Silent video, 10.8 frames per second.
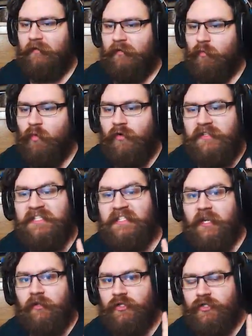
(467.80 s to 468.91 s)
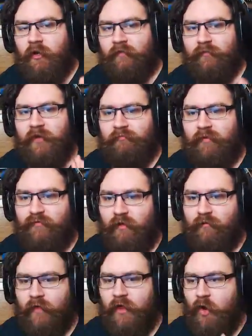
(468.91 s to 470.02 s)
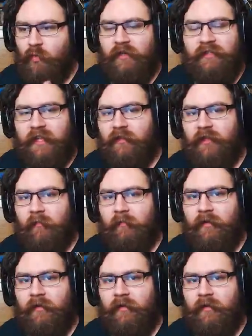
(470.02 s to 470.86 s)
1 single shot from your revolver will kill them.